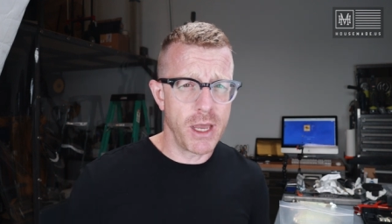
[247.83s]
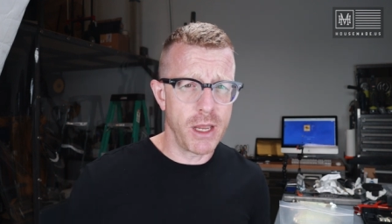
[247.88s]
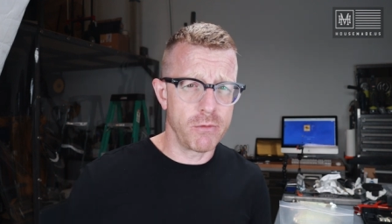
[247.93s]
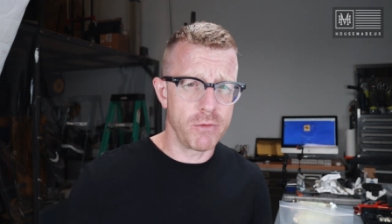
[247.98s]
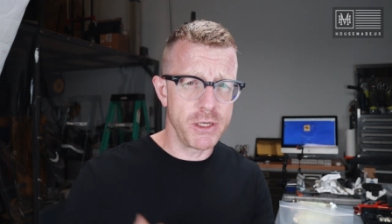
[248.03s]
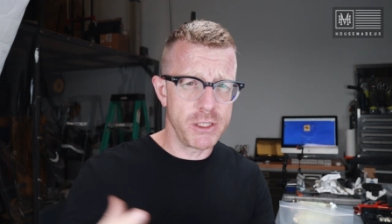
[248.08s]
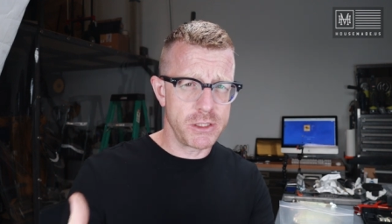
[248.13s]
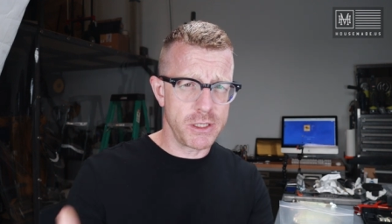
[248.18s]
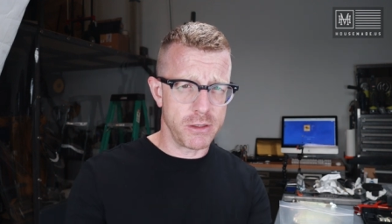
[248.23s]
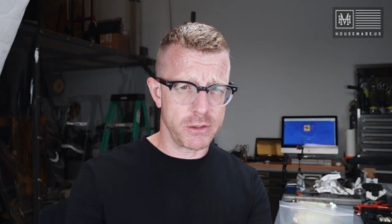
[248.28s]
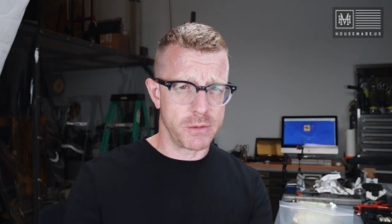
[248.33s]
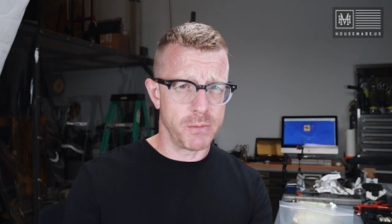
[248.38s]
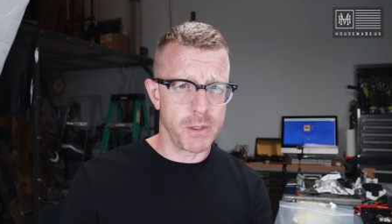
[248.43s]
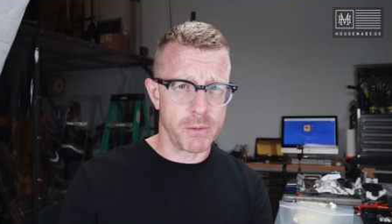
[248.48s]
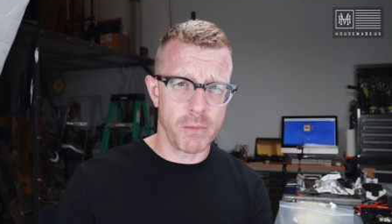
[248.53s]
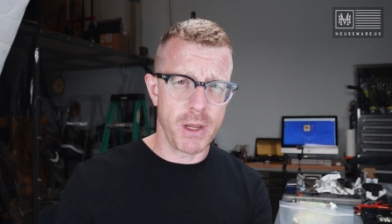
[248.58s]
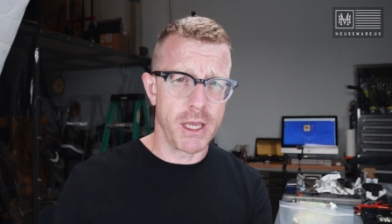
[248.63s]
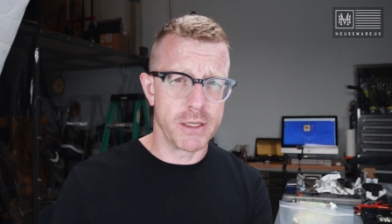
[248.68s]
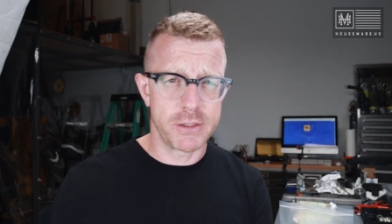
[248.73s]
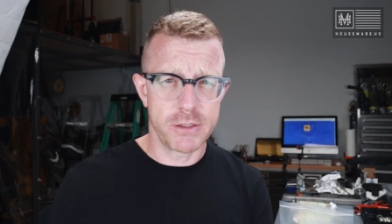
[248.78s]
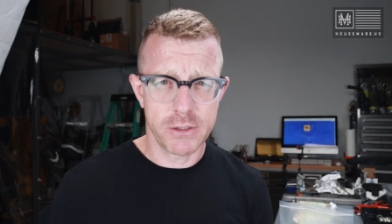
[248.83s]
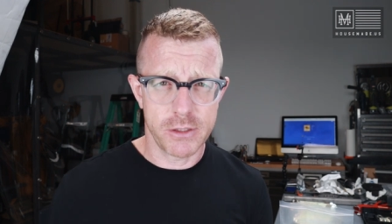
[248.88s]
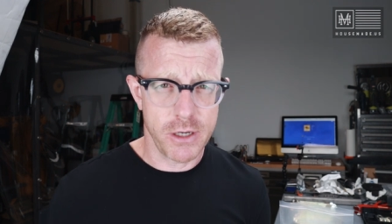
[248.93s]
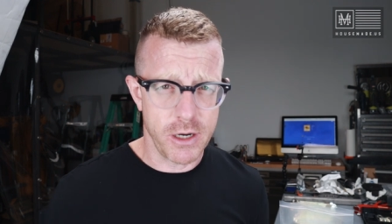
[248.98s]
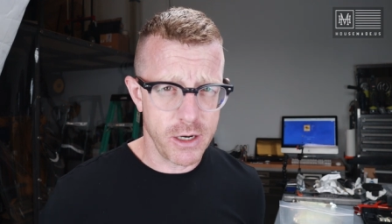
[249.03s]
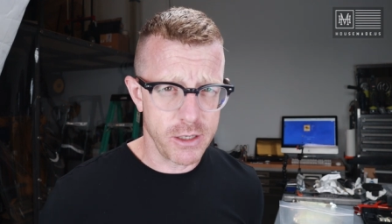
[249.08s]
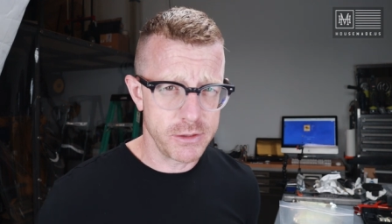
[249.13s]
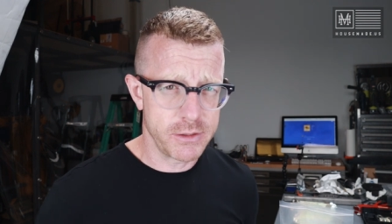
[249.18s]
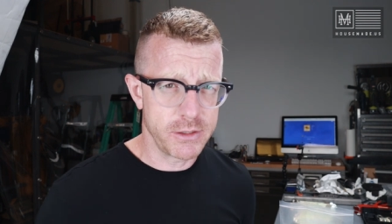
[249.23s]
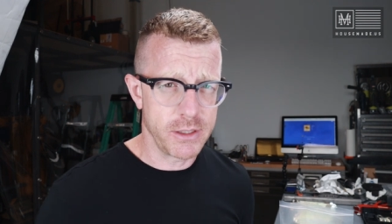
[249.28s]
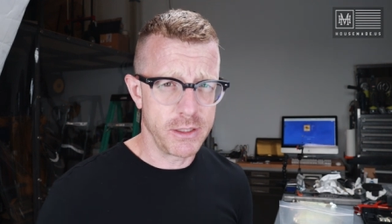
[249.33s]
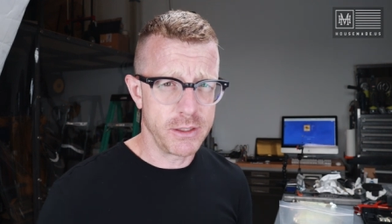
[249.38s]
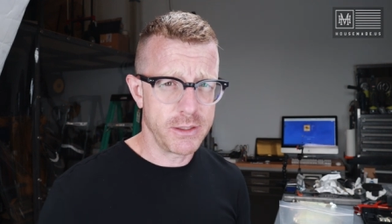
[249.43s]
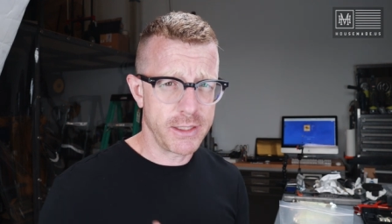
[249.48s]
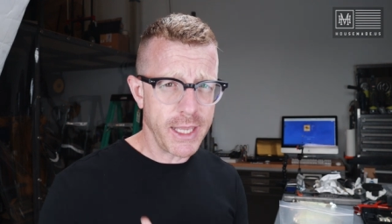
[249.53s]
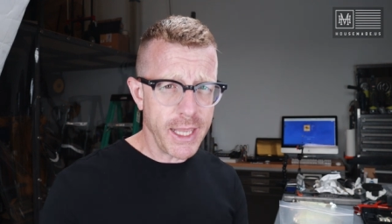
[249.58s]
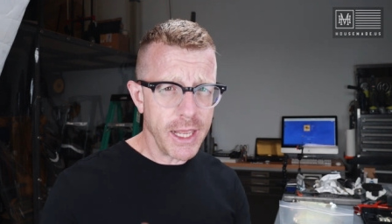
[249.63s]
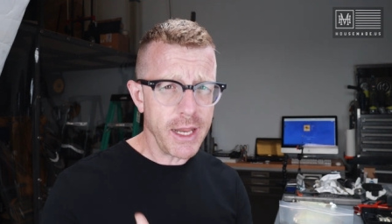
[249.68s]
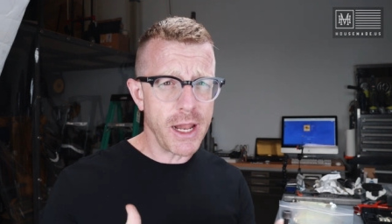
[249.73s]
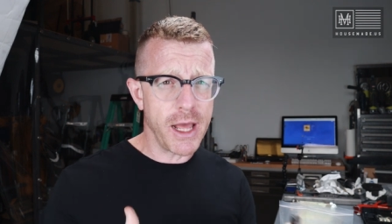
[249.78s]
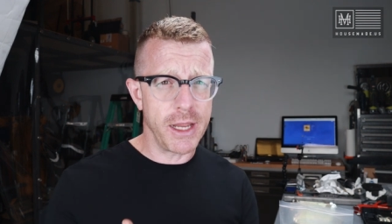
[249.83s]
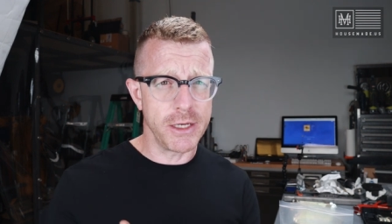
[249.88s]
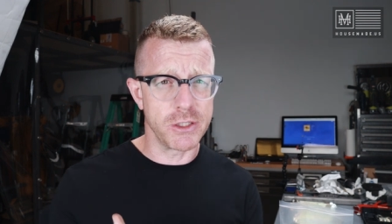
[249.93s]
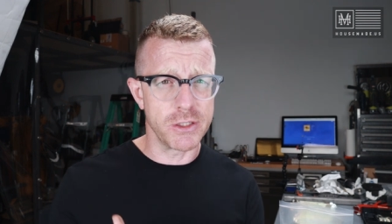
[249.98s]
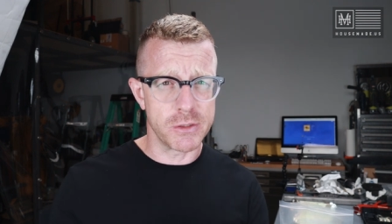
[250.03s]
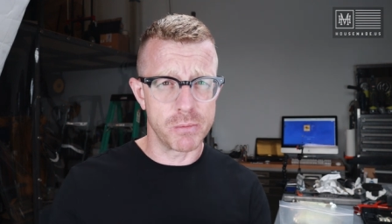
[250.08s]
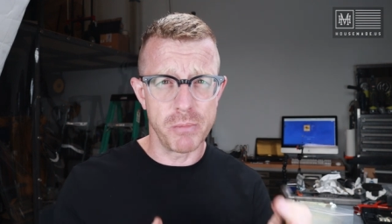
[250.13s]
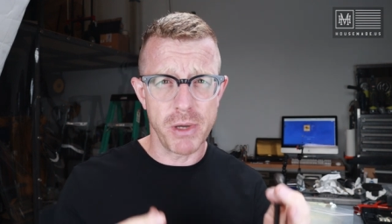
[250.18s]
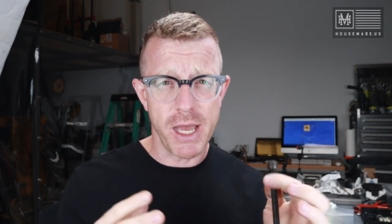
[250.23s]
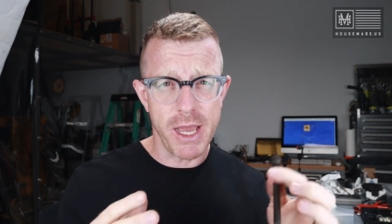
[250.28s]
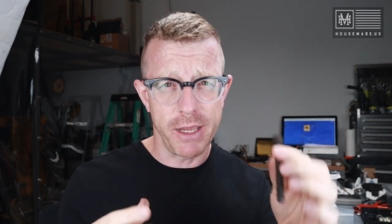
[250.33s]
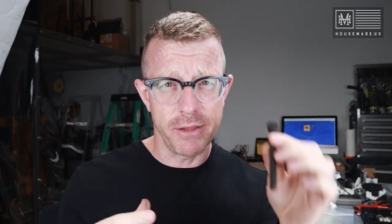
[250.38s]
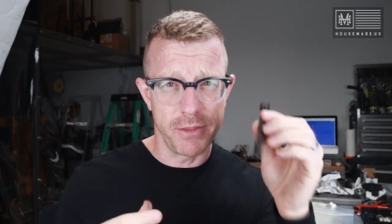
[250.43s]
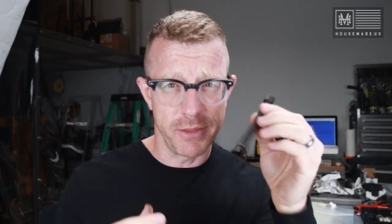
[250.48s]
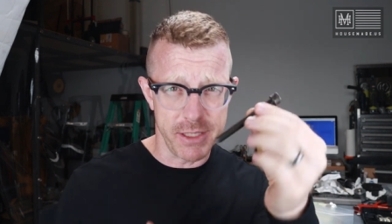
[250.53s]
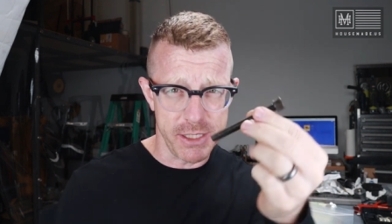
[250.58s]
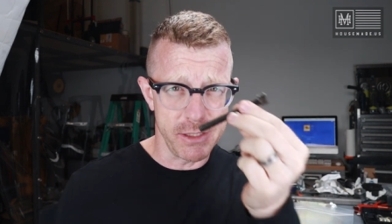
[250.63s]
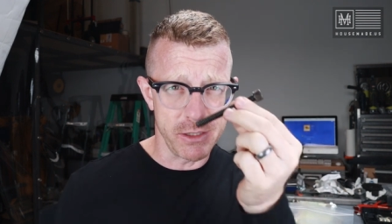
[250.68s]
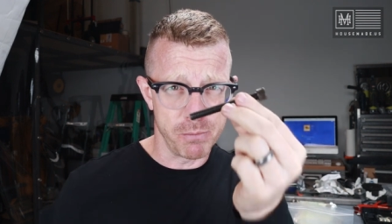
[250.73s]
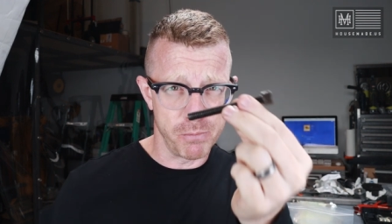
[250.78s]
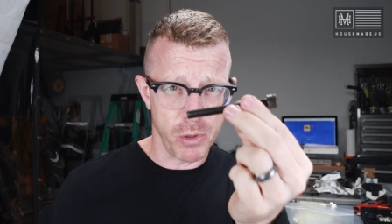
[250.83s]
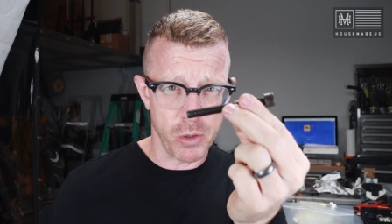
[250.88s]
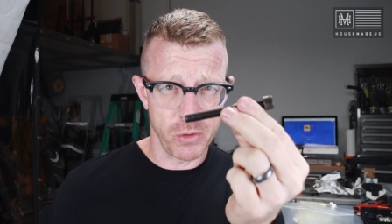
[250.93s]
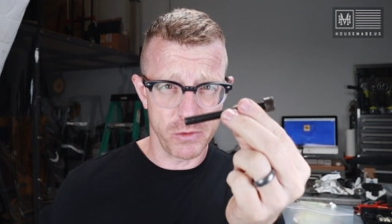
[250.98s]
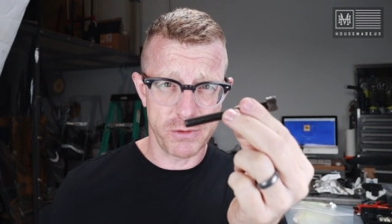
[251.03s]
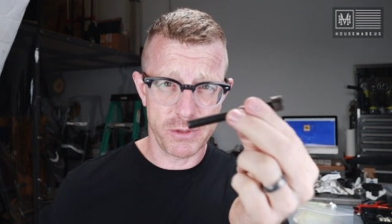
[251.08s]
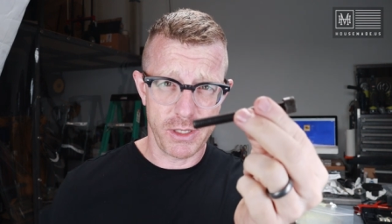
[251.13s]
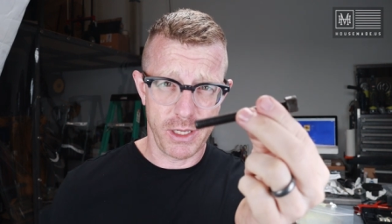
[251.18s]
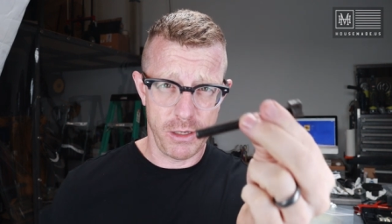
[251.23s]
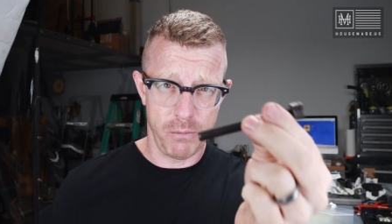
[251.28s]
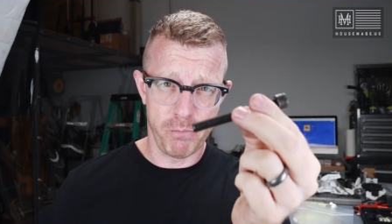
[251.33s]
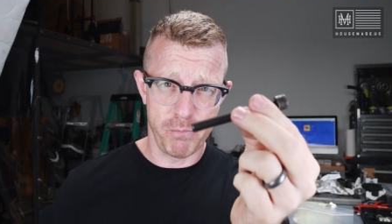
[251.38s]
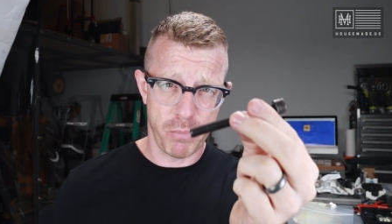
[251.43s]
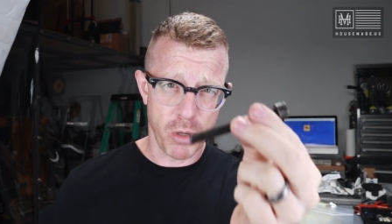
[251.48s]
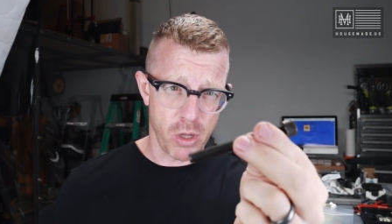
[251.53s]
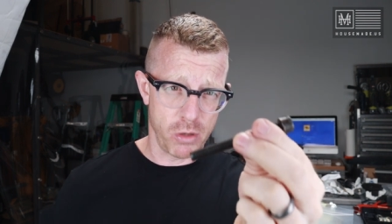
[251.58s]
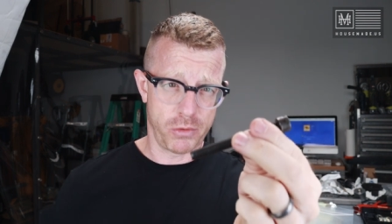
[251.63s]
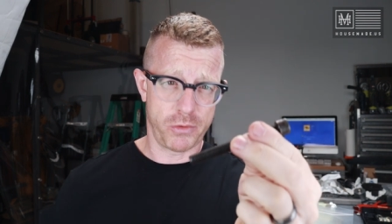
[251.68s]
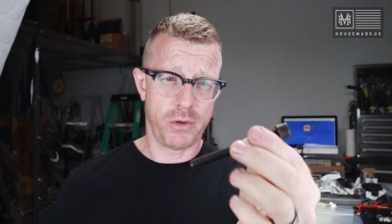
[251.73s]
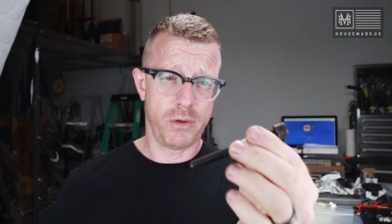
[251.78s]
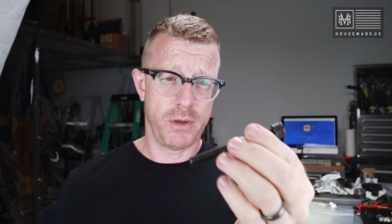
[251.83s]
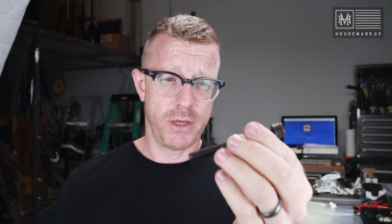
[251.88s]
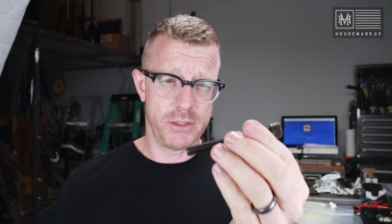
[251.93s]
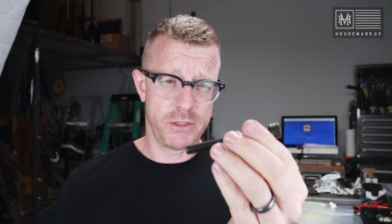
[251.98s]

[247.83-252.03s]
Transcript: I reached out to McMaster-Carr and said, can I just buy these bolts in bulk?